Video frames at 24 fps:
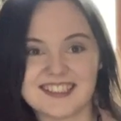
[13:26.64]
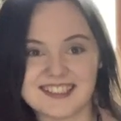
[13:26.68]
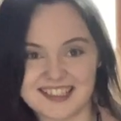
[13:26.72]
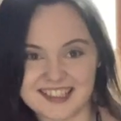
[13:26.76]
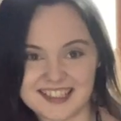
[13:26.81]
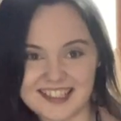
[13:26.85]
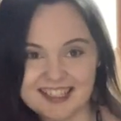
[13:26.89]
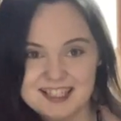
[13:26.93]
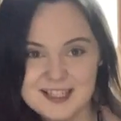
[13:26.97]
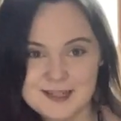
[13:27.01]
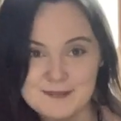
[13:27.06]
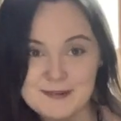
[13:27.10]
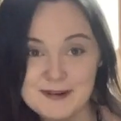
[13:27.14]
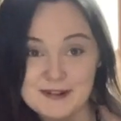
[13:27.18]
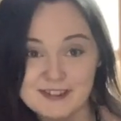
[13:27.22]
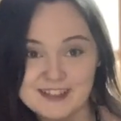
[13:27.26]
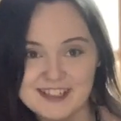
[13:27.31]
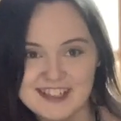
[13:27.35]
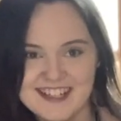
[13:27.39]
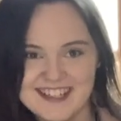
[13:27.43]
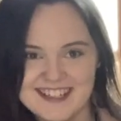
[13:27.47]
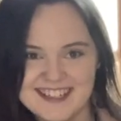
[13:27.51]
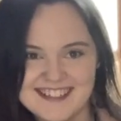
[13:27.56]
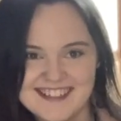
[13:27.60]

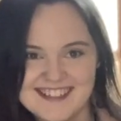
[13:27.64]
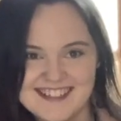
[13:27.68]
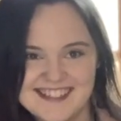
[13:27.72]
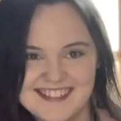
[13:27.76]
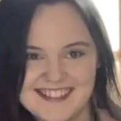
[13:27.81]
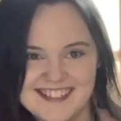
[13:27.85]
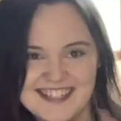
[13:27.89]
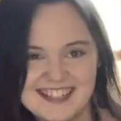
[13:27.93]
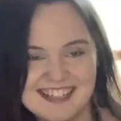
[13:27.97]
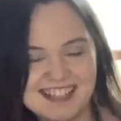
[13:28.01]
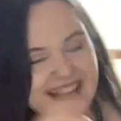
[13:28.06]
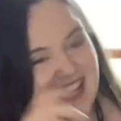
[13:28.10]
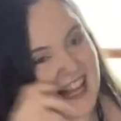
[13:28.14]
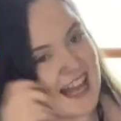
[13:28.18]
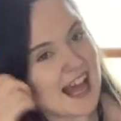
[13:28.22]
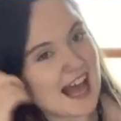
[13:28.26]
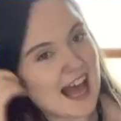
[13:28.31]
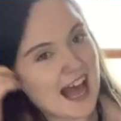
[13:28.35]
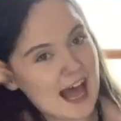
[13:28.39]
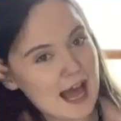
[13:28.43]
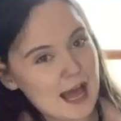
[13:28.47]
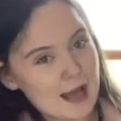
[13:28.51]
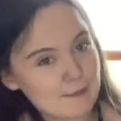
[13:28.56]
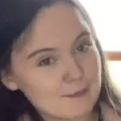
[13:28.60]
Experienced.
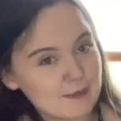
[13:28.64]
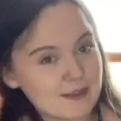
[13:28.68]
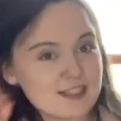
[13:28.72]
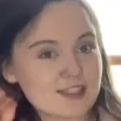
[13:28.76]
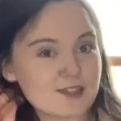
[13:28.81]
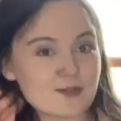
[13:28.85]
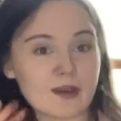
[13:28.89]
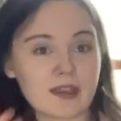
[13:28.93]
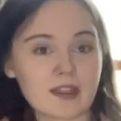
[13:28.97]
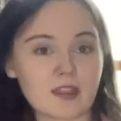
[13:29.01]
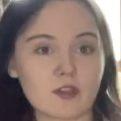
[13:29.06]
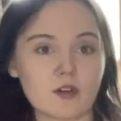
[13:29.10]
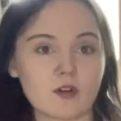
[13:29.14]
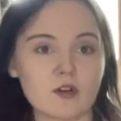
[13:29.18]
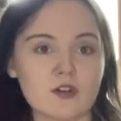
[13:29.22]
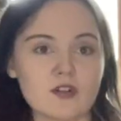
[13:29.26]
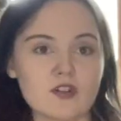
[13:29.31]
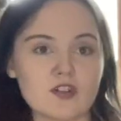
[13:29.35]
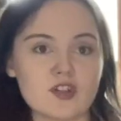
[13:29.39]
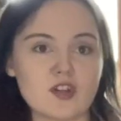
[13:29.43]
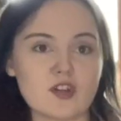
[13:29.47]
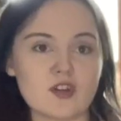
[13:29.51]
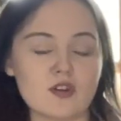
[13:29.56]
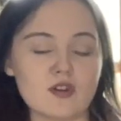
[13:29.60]
So I
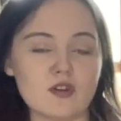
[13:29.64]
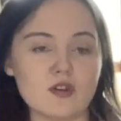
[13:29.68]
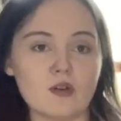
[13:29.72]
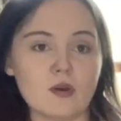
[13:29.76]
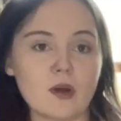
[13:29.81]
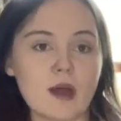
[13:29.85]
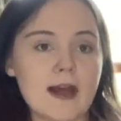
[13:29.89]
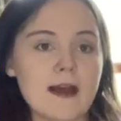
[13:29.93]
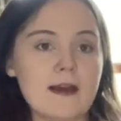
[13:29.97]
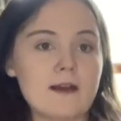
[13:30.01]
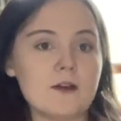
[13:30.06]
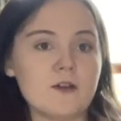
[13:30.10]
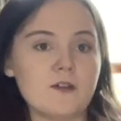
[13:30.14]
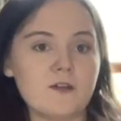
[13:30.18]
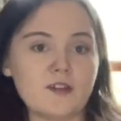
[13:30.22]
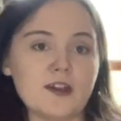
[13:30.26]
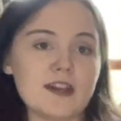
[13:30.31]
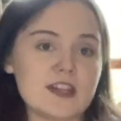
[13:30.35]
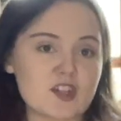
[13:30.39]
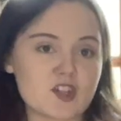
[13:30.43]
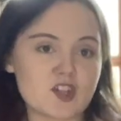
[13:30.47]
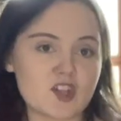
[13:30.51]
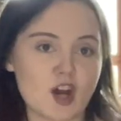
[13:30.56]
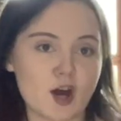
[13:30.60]
thought to
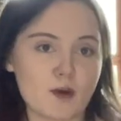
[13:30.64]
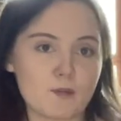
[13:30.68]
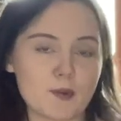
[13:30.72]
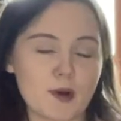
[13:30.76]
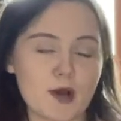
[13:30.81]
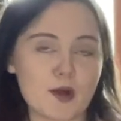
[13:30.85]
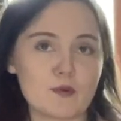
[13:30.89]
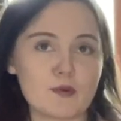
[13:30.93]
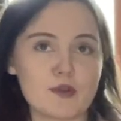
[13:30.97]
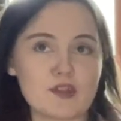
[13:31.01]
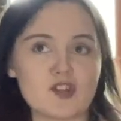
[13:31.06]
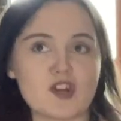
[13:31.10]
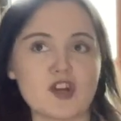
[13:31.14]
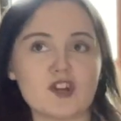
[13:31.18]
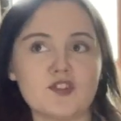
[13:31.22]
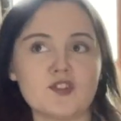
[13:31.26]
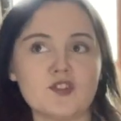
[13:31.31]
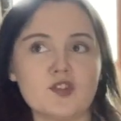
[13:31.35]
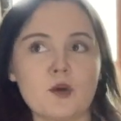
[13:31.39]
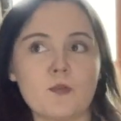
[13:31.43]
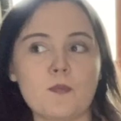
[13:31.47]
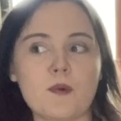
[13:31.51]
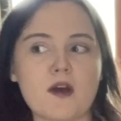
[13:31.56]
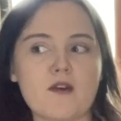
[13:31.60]
finish up I would just
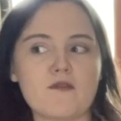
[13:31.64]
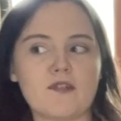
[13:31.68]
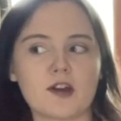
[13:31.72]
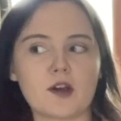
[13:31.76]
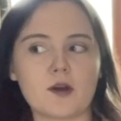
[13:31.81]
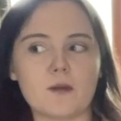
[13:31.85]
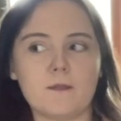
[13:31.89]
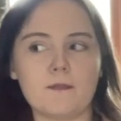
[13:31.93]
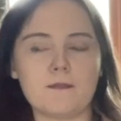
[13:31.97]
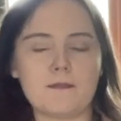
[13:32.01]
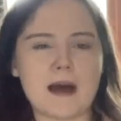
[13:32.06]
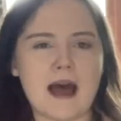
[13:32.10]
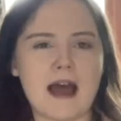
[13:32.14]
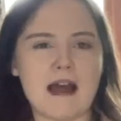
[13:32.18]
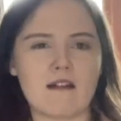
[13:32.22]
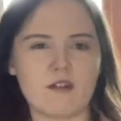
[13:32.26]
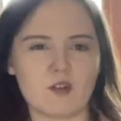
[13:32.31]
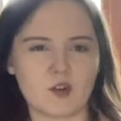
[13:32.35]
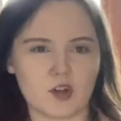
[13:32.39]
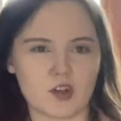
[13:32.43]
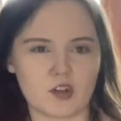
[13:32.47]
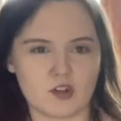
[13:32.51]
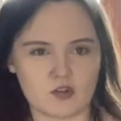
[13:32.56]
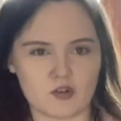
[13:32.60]
do a bit of a compare
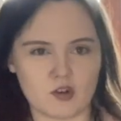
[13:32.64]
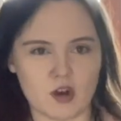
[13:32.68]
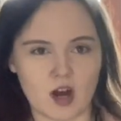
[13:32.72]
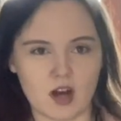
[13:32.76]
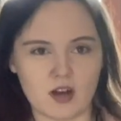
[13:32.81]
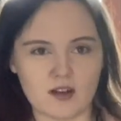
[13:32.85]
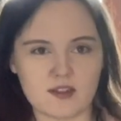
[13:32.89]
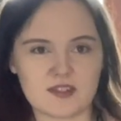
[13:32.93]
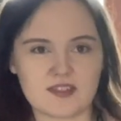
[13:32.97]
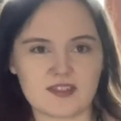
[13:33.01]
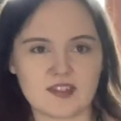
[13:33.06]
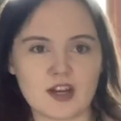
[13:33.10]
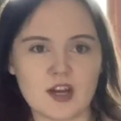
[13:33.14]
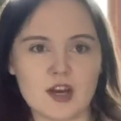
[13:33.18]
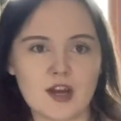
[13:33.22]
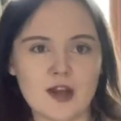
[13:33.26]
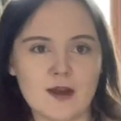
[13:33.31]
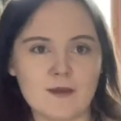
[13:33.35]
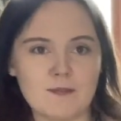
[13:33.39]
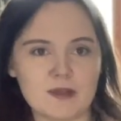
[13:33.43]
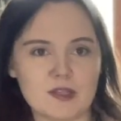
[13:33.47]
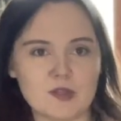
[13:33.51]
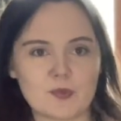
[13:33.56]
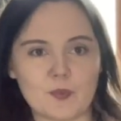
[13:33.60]
and contrast
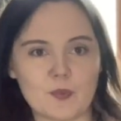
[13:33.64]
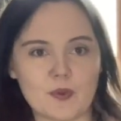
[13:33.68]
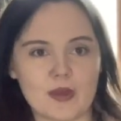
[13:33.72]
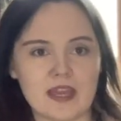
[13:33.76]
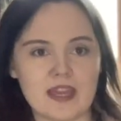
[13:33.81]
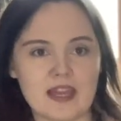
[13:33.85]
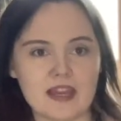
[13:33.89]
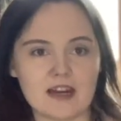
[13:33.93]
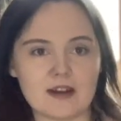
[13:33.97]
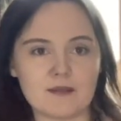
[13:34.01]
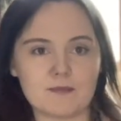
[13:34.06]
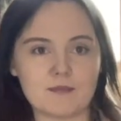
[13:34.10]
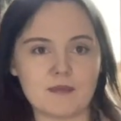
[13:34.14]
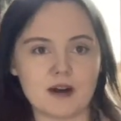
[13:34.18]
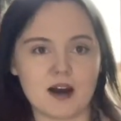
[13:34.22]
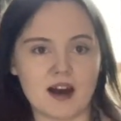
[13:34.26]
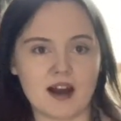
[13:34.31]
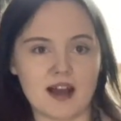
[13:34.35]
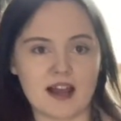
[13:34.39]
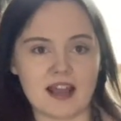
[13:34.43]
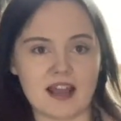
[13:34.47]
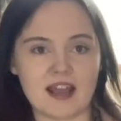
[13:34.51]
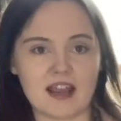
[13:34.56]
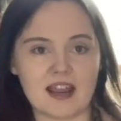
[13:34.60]
between
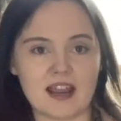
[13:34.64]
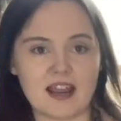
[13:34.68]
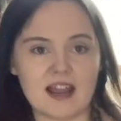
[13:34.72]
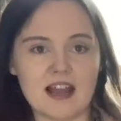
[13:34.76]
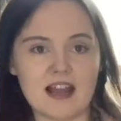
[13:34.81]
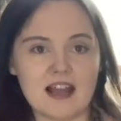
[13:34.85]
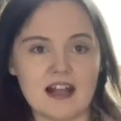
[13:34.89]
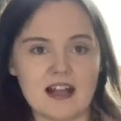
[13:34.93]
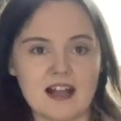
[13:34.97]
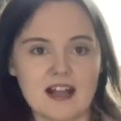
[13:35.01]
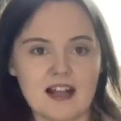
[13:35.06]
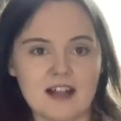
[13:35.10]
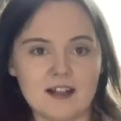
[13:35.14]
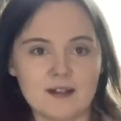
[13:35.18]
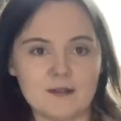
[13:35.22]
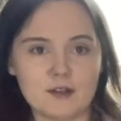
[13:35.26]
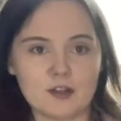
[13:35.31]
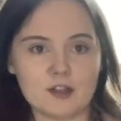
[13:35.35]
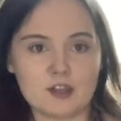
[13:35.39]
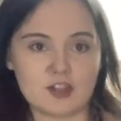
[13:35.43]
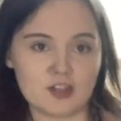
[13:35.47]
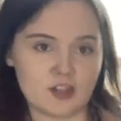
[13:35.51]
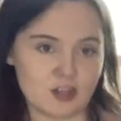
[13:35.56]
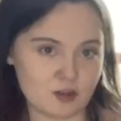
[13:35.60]
my
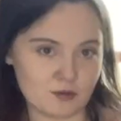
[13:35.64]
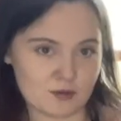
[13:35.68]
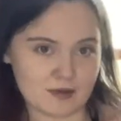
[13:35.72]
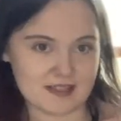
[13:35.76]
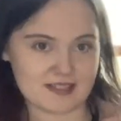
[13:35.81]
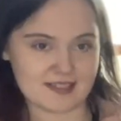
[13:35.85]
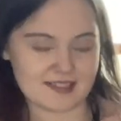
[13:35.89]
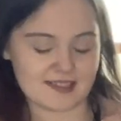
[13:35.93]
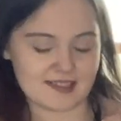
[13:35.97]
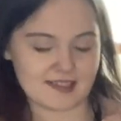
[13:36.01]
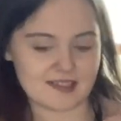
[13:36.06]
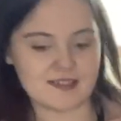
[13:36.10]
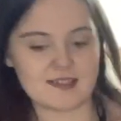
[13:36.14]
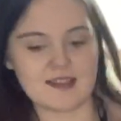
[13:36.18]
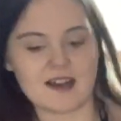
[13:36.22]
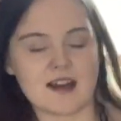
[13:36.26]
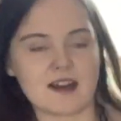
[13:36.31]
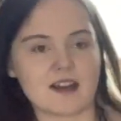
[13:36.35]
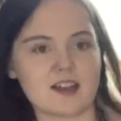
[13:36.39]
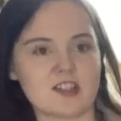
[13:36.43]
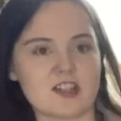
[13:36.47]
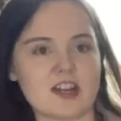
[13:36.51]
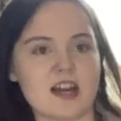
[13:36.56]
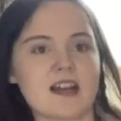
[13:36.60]
newest
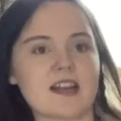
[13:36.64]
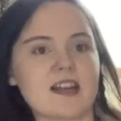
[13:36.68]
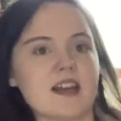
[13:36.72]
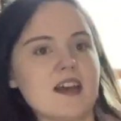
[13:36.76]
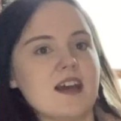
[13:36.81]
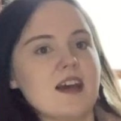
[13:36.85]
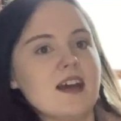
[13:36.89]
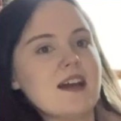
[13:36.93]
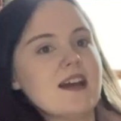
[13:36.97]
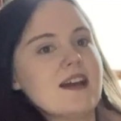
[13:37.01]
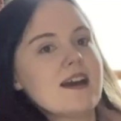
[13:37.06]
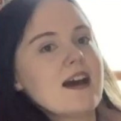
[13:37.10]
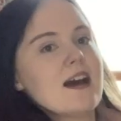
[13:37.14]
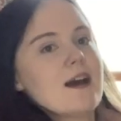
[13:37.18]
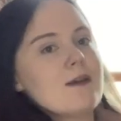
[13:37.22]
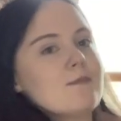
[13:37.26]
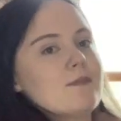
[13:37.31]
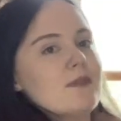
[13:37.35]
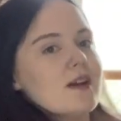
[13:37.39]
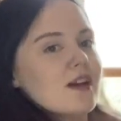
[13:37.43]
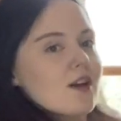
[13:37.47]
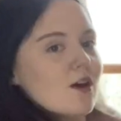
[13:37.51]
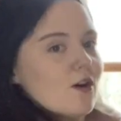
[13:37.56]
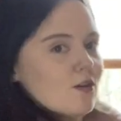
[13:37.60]
stacker jacket and
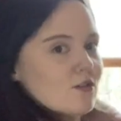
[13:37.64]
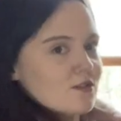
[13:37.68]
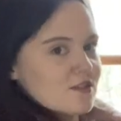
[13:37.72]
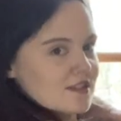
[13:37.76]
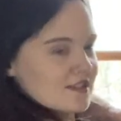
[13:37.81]
my older